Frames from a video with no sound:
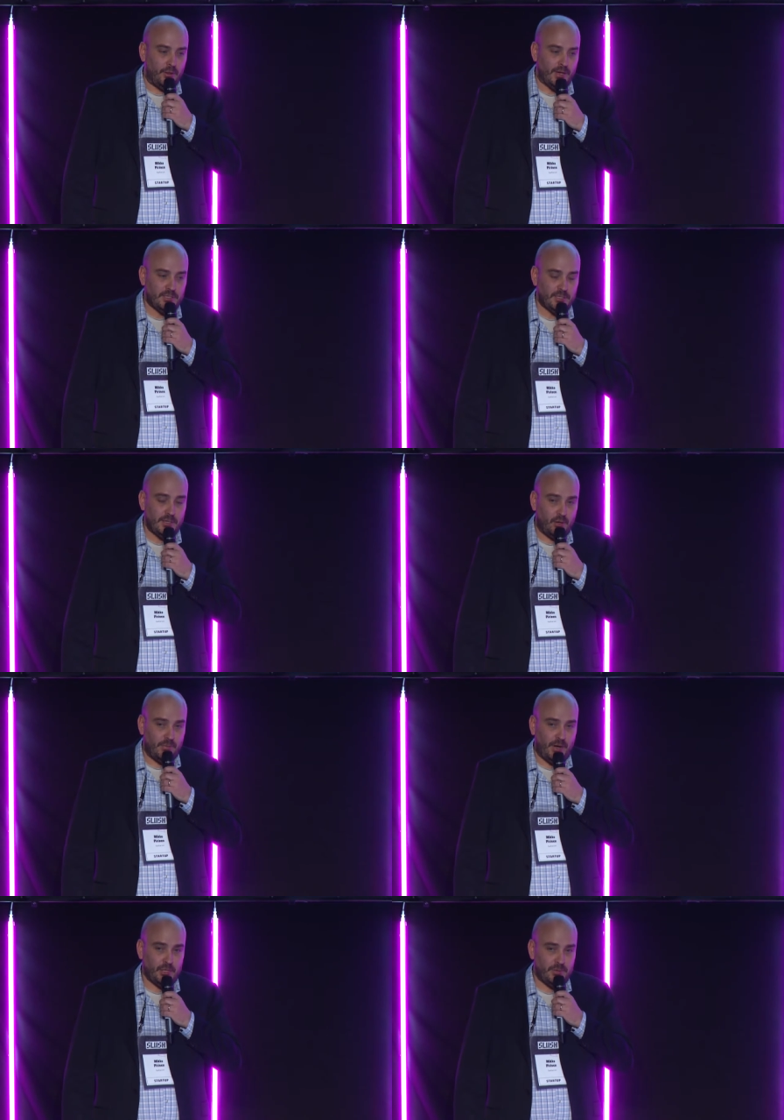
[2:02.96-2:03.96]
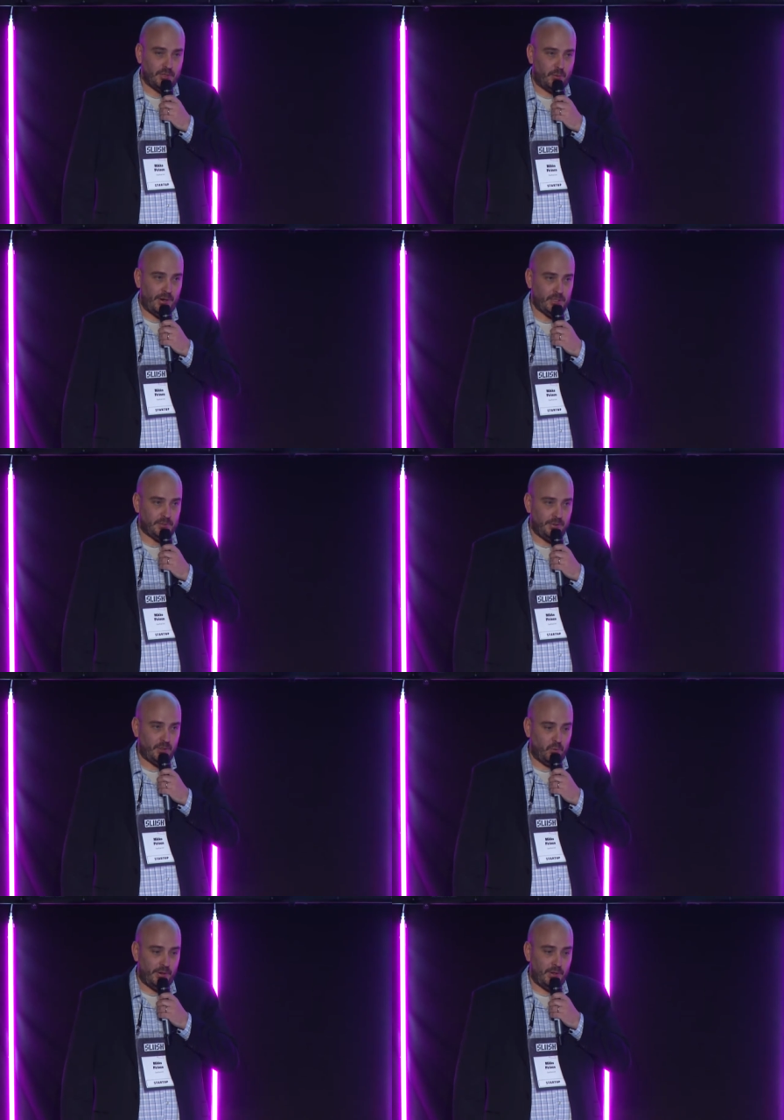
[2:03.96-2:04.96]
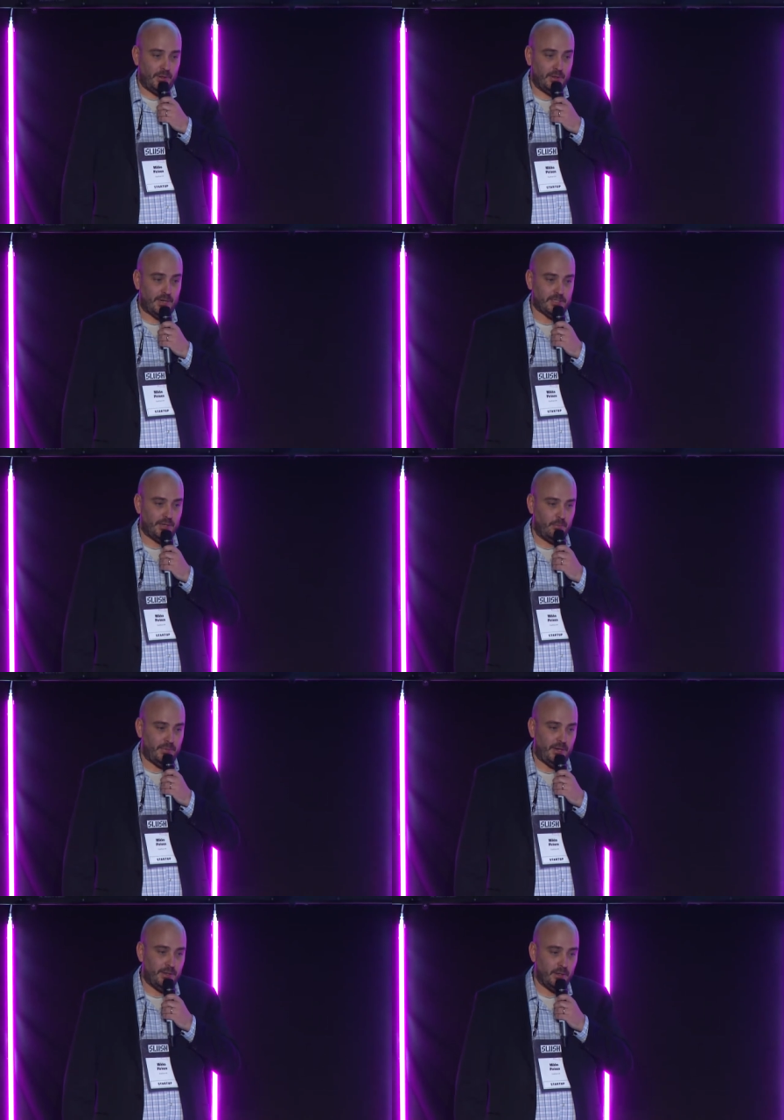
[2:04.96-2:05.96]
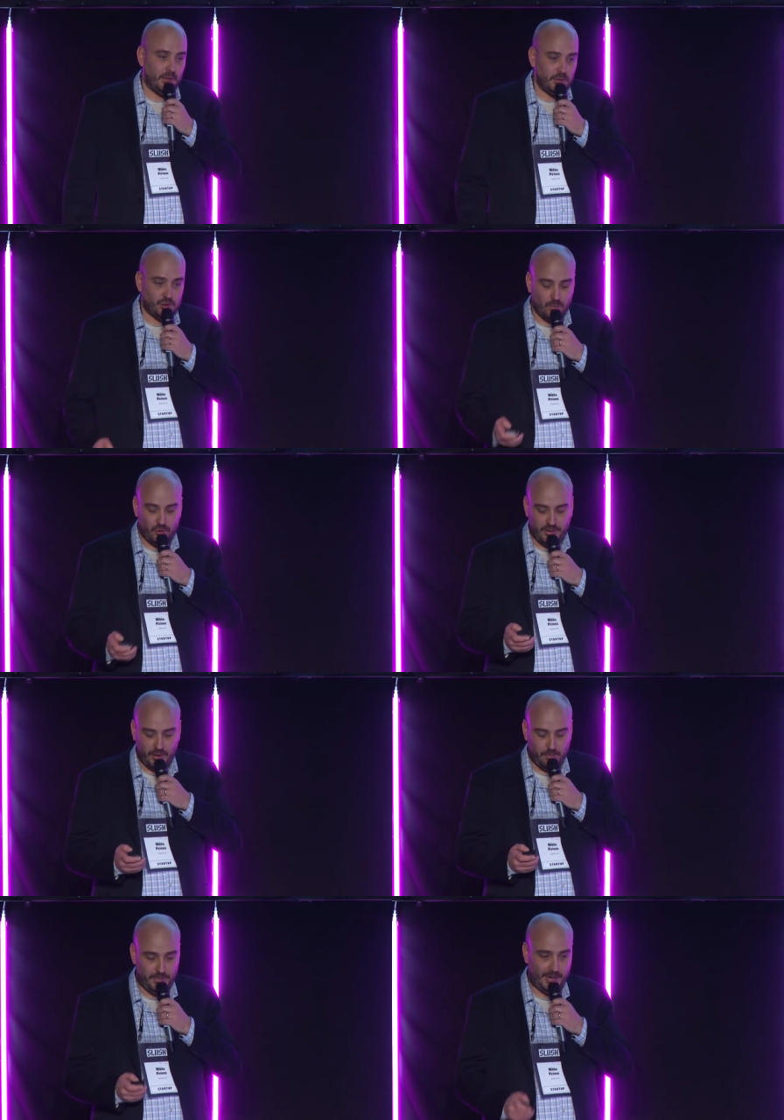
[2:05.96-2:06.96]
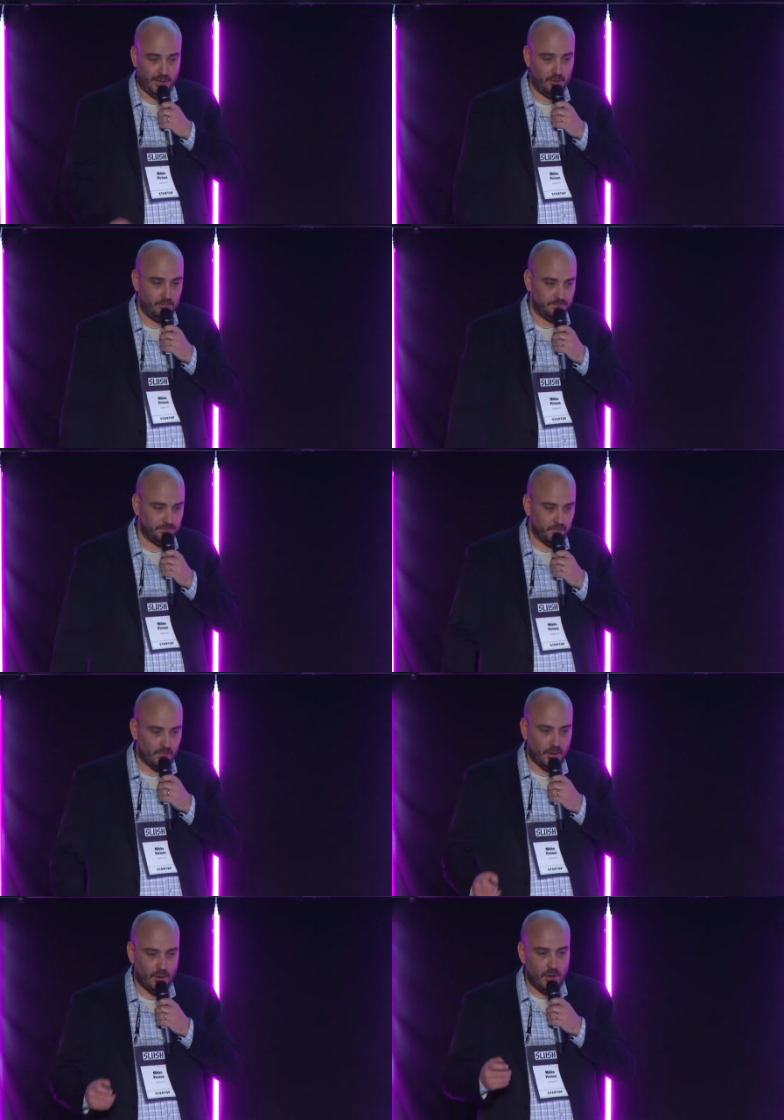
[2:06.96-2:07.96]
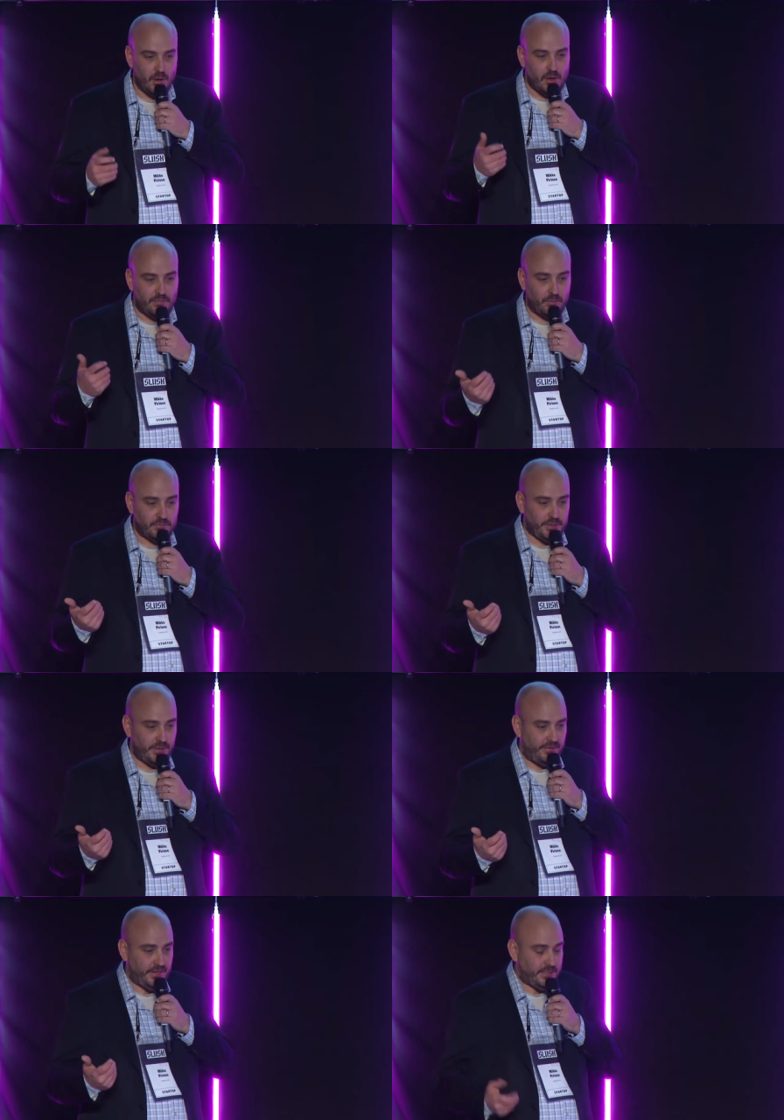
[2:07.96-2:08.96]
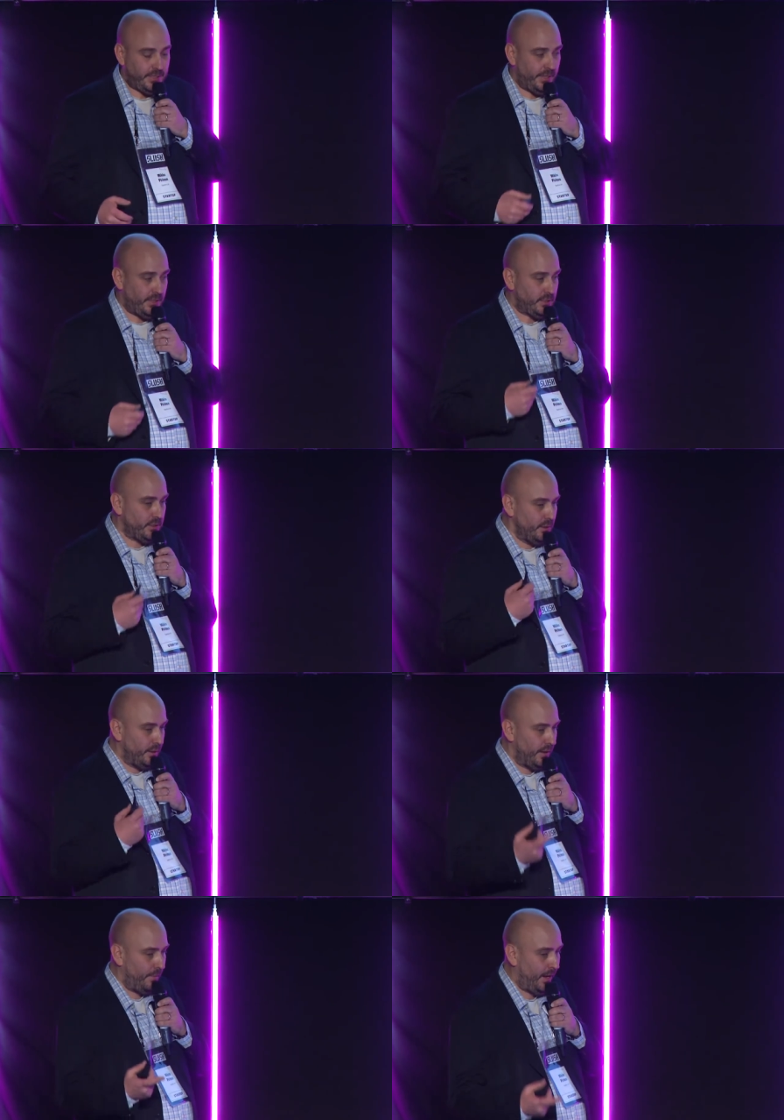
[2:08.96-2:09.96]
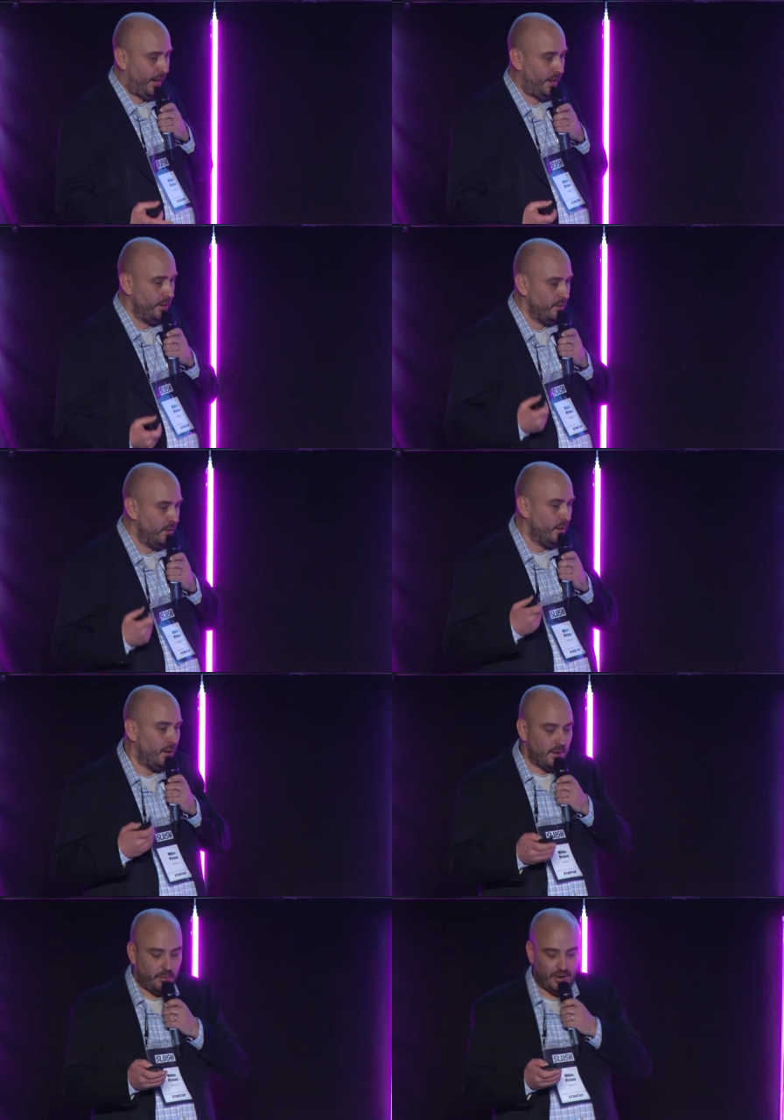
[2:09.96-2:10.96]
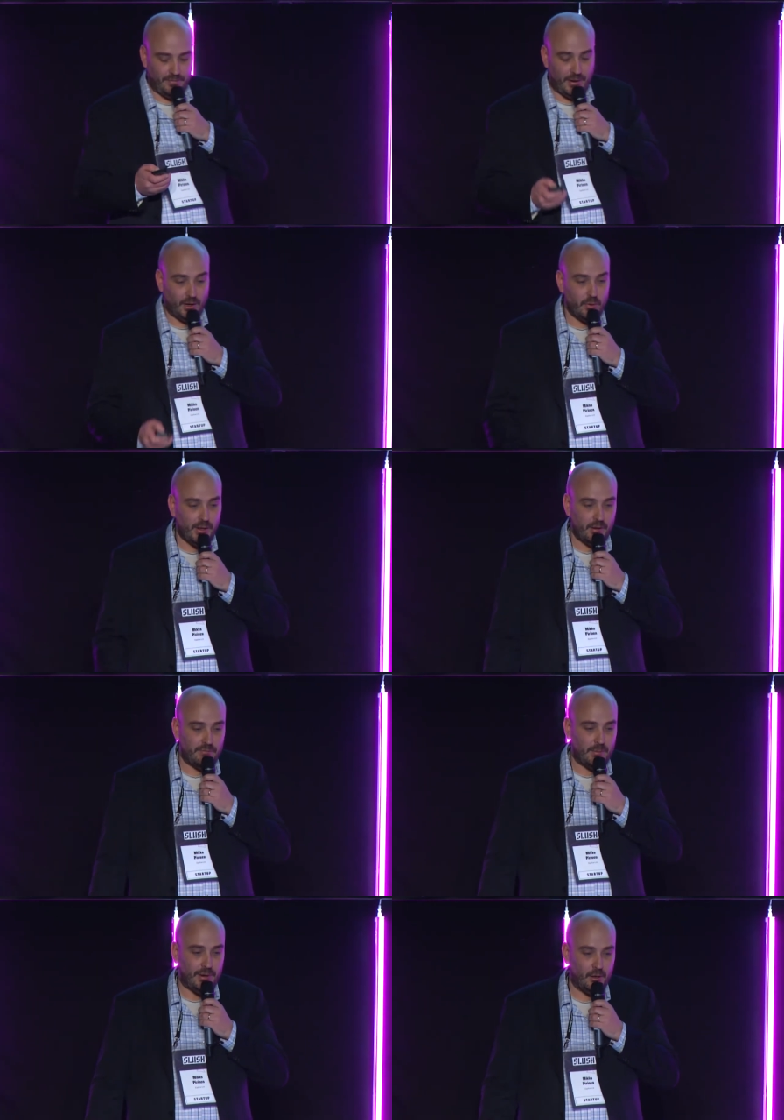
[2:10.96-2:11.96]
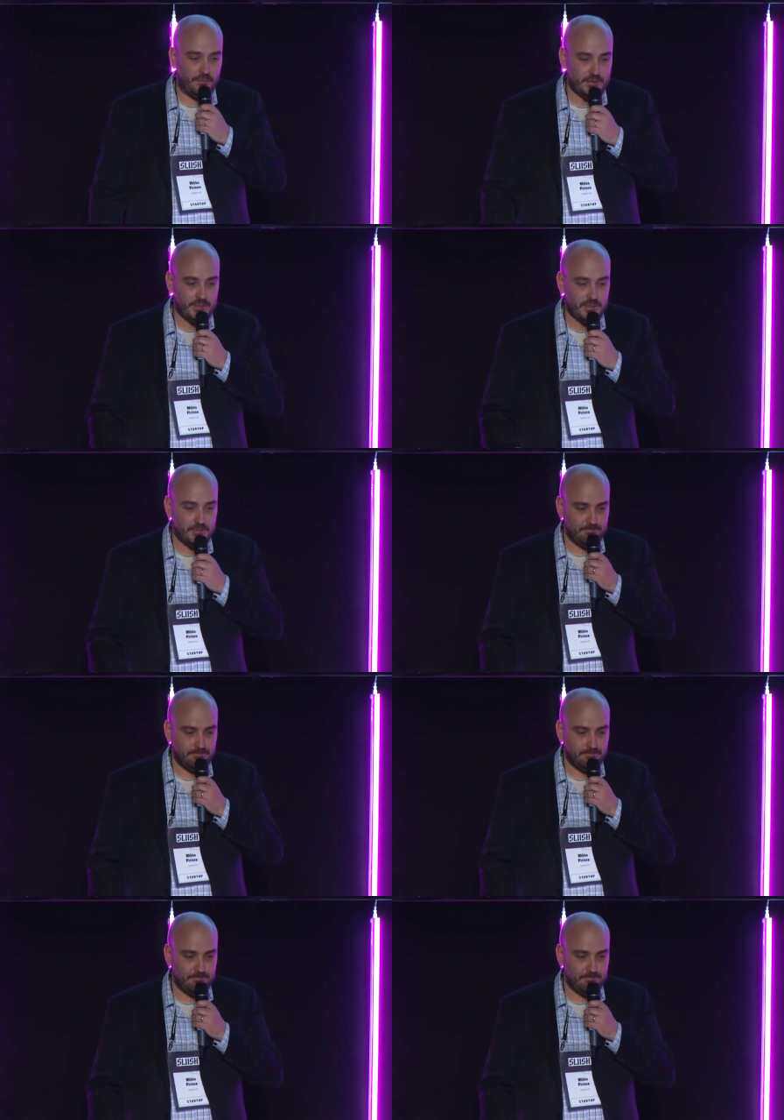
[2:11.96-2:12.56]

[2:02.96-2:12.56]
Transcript: the assets under management range between less than a million to more than a billion from CVCs, M&A, private equity, and family offices.